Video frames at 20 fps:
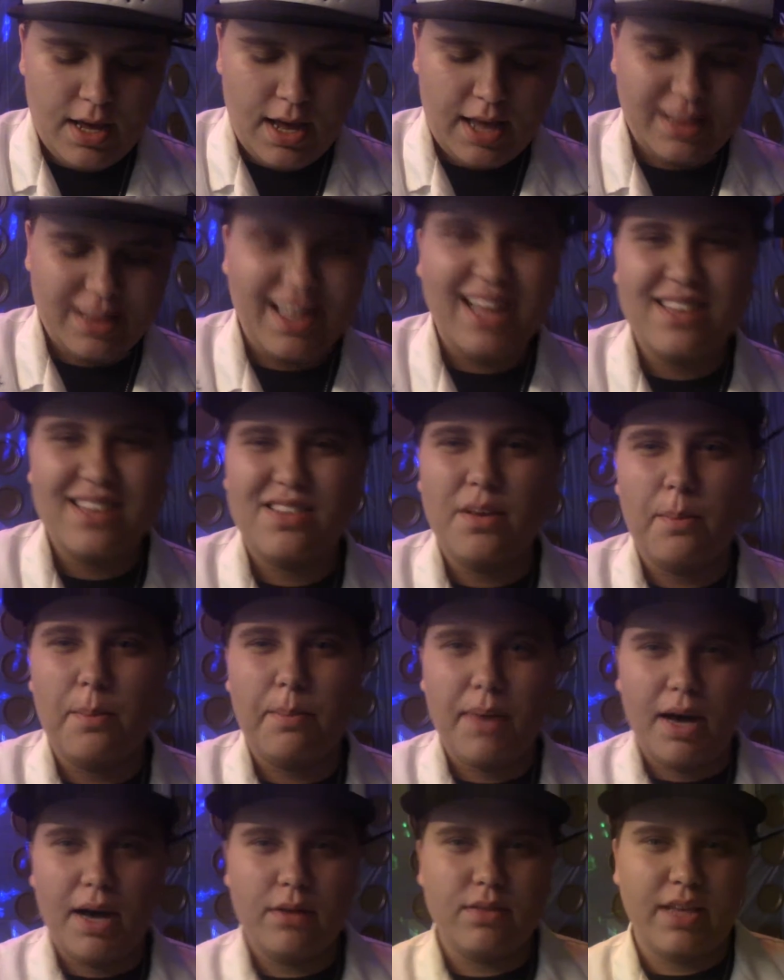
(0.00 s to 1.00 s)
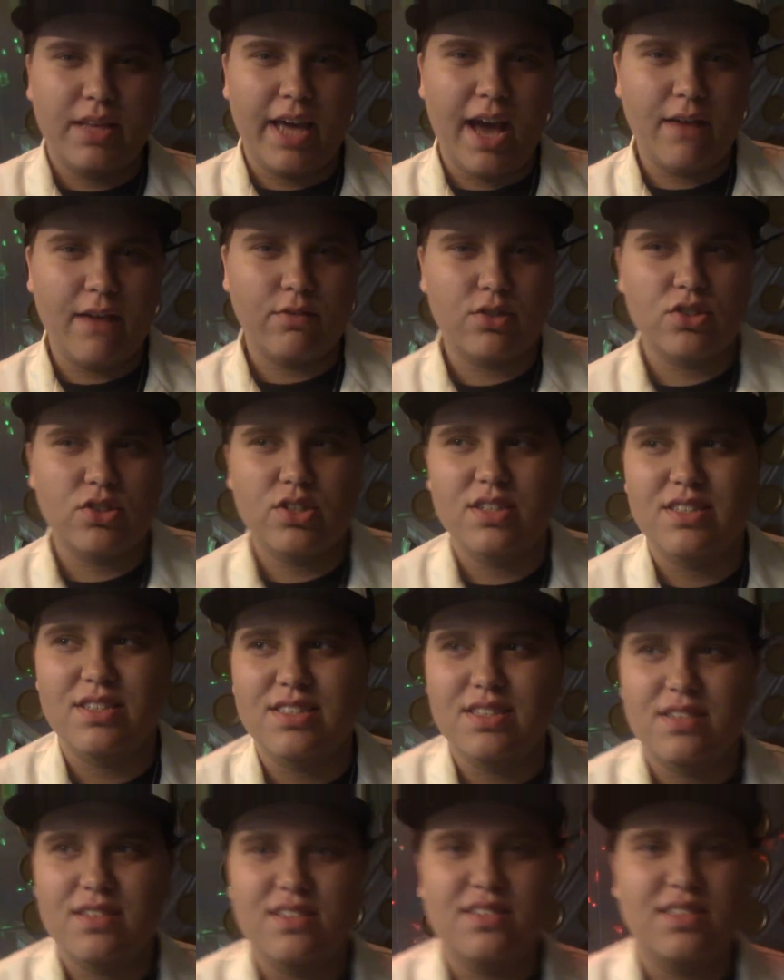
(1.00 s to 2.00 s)
And that's about the average
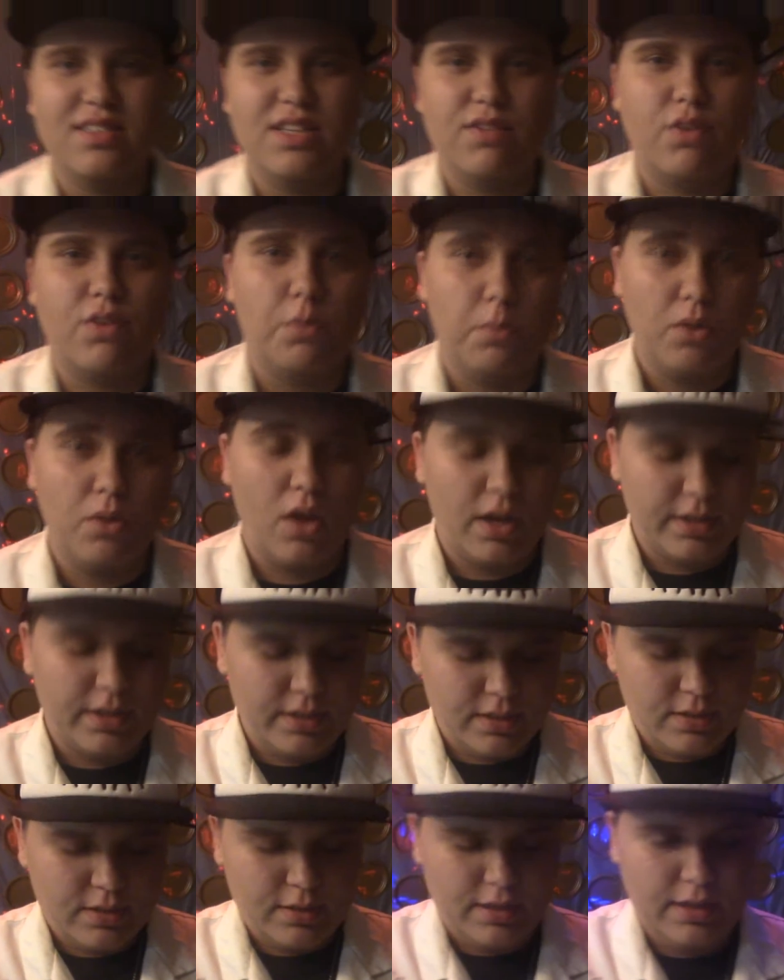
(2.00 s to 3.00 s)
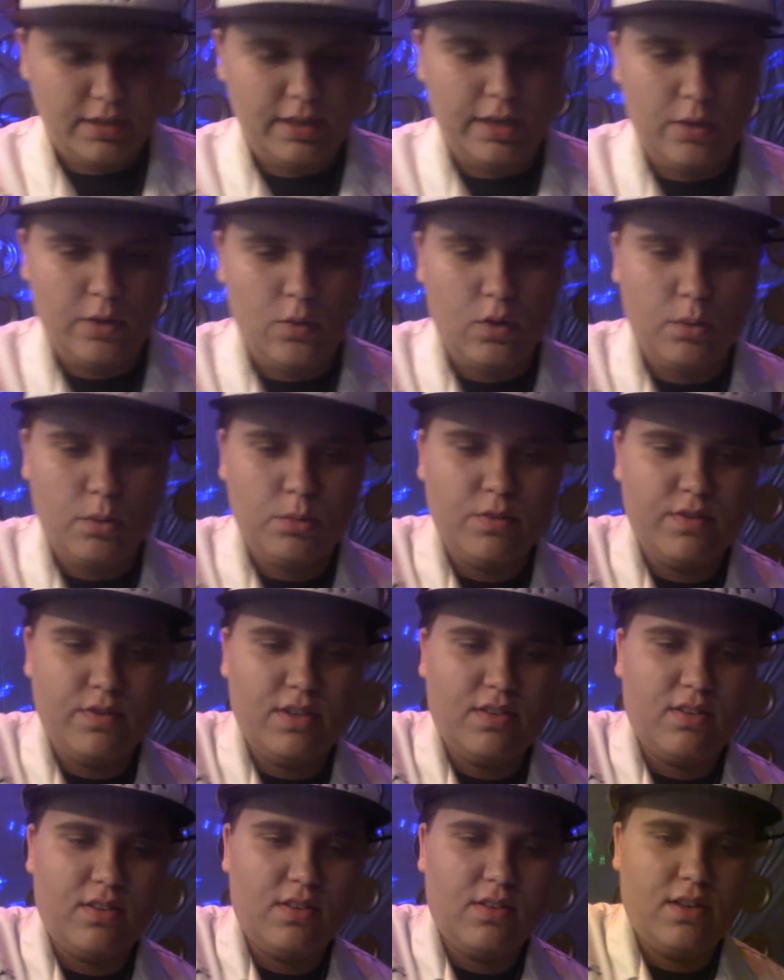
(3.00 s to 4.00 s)
consistency for blood in like horror
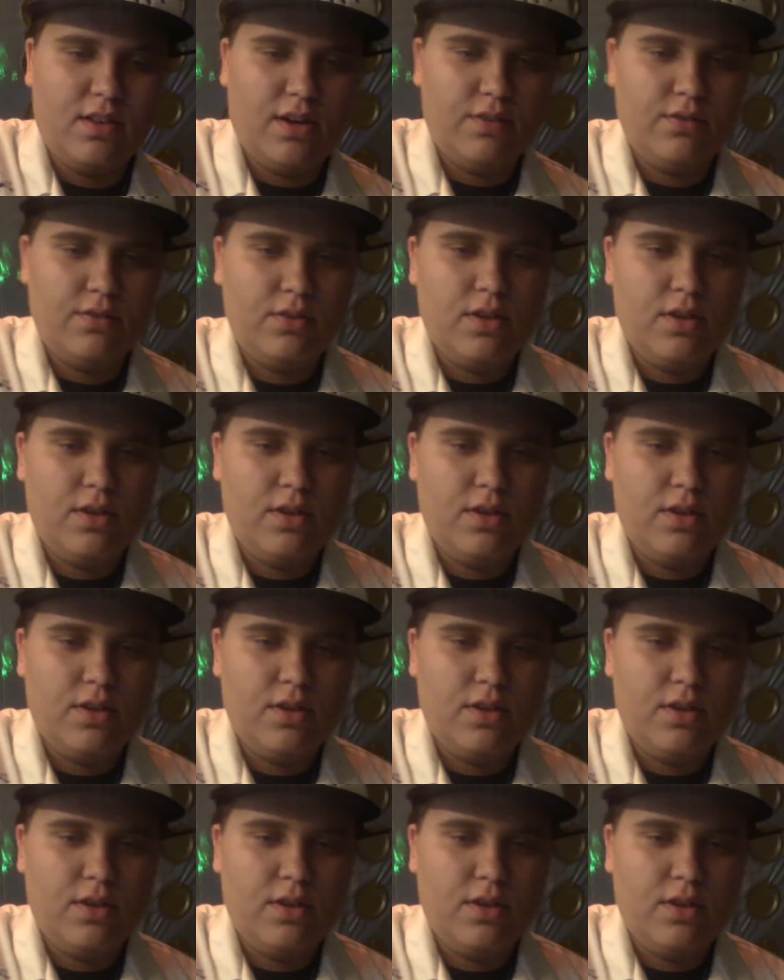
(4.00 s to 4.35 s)
movies and stuff.